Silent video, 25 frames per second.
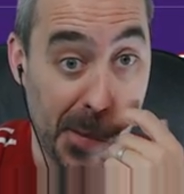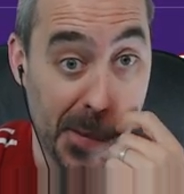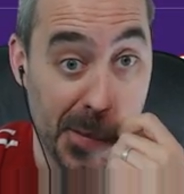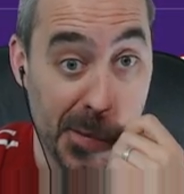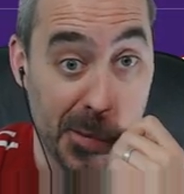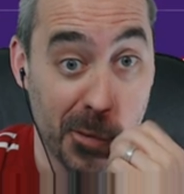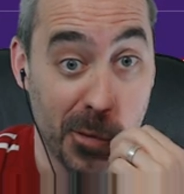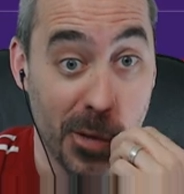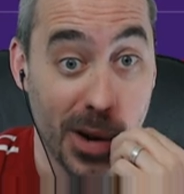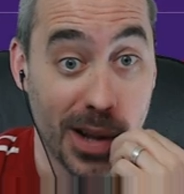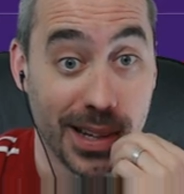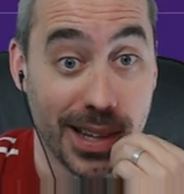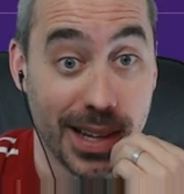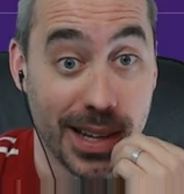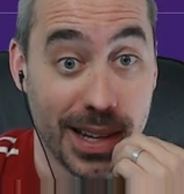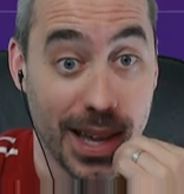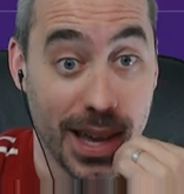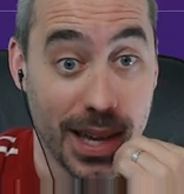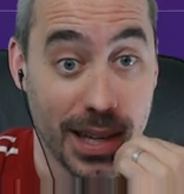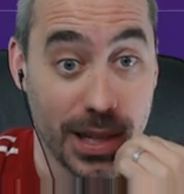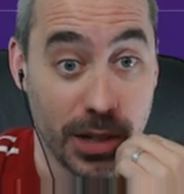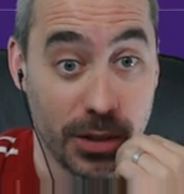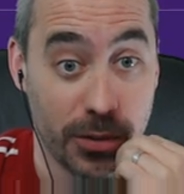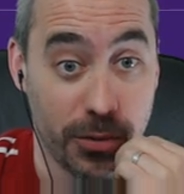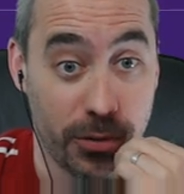
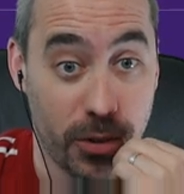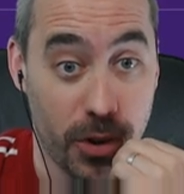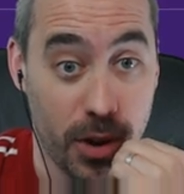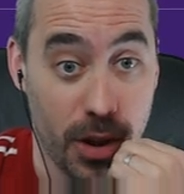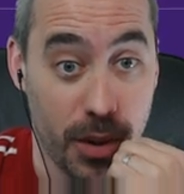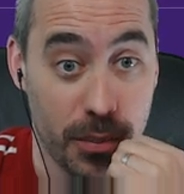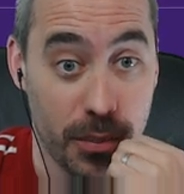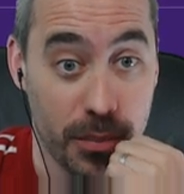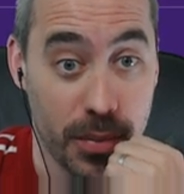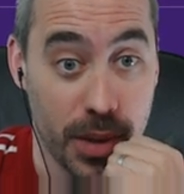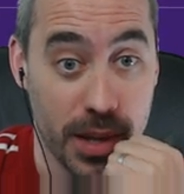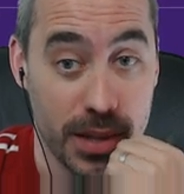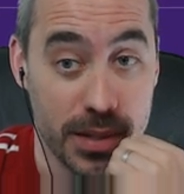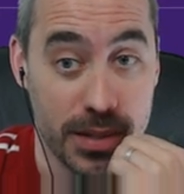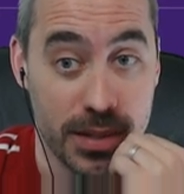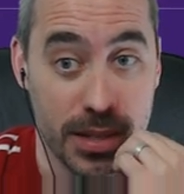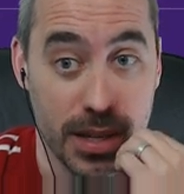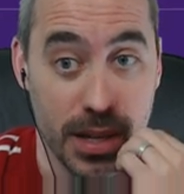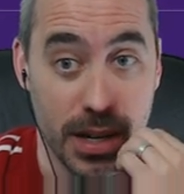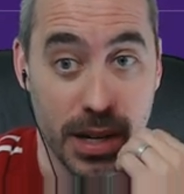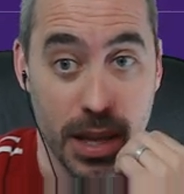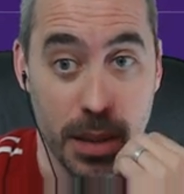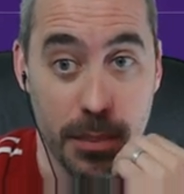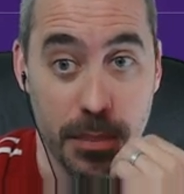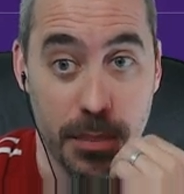relegated from
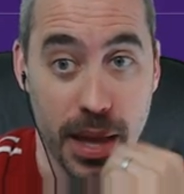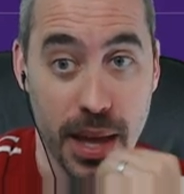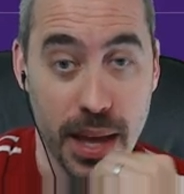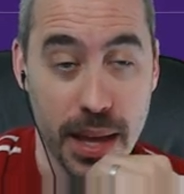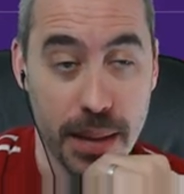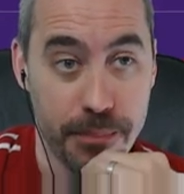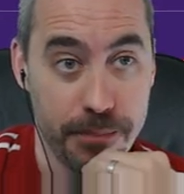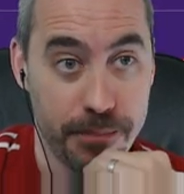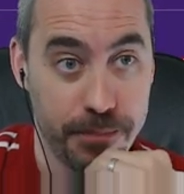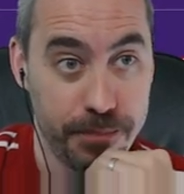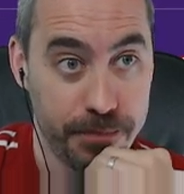Serie Bay